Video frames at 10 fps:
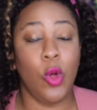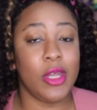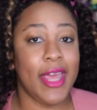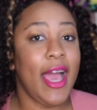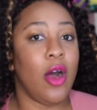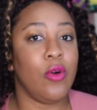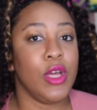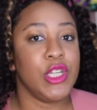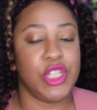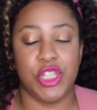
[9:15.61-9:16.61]
well, now
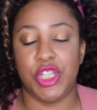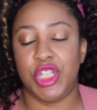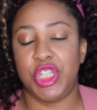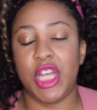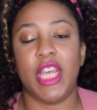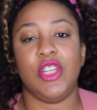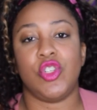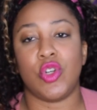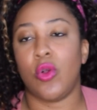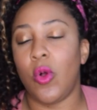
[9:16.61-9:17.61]
she's just
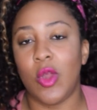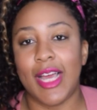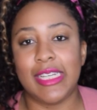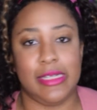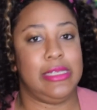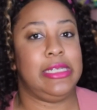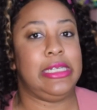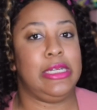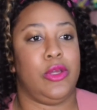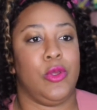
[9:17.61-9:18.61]
changed her whole
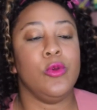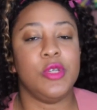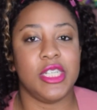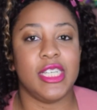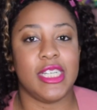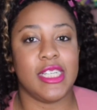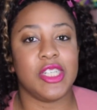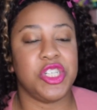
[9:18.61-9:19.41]
identity on who she is.